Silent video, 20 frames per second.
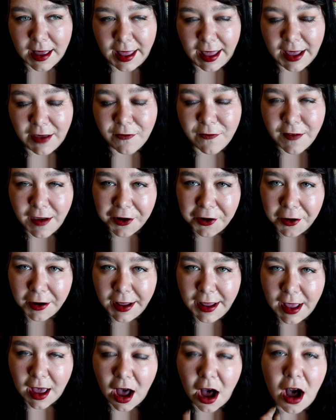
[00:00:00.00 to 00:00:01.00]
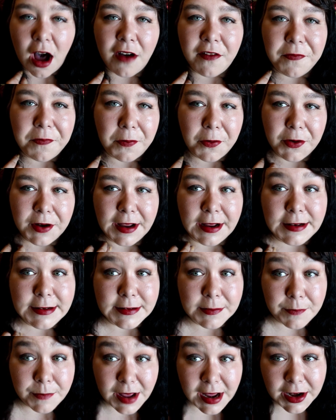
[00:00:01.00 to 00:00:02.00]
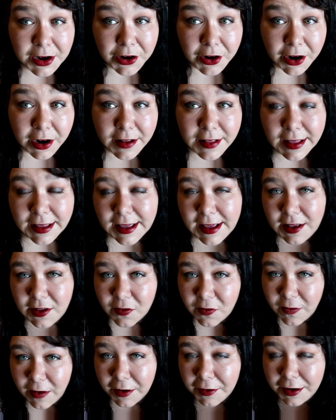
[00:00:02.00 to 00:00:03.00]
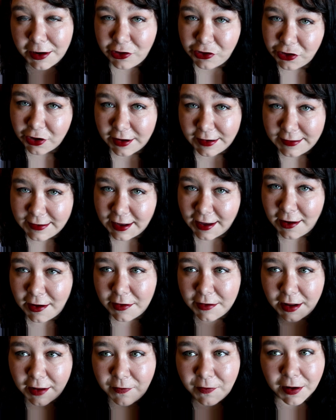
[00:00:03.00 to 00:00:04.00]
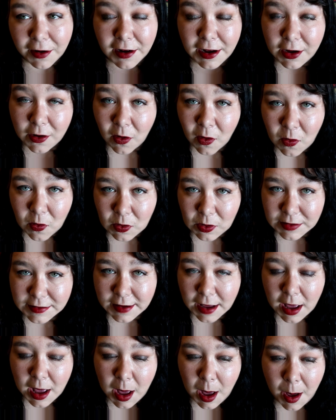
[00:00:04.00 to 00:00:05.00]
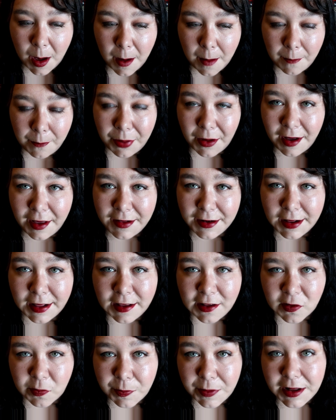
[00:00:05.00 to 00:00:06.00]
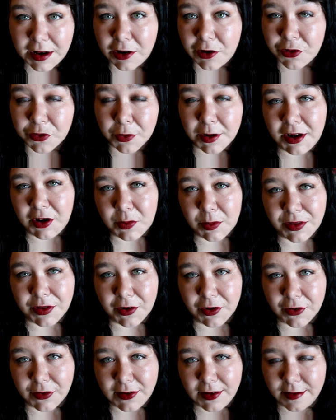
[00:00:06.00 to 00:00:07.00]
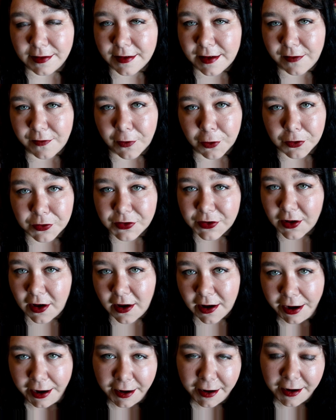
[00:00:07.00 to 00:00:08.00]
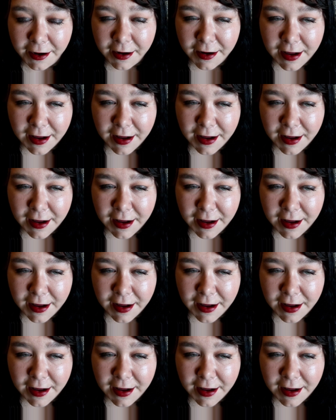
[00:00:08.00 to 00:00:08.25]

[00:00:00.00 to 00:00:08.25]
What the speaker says: a very off-putting demeanor, like he's very shut down and very cold, but he's been intrigued with her since he first saw her.